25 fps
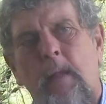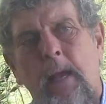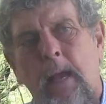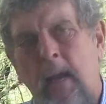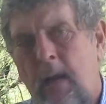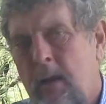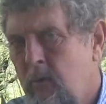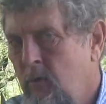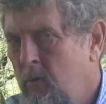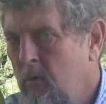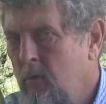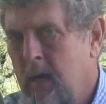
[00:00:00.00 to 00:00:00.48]

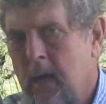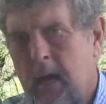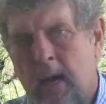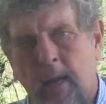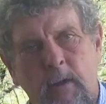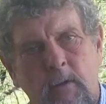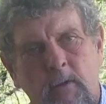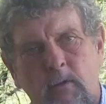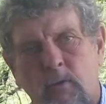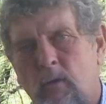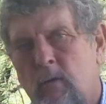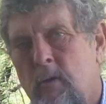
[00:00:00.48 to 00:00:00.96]
and you
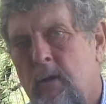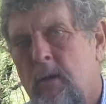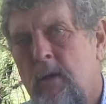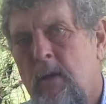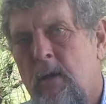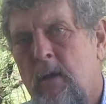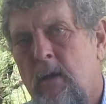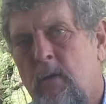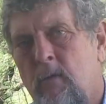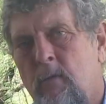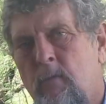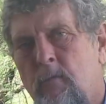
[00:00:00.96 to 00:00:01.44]
get a certain
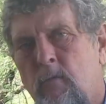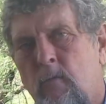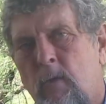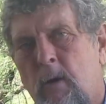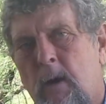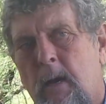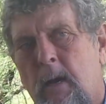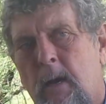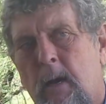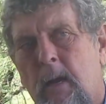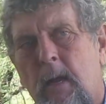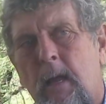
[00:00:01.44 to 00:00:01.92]
yield
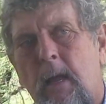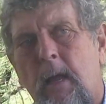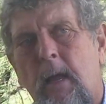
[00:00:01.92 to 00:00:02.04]
for it,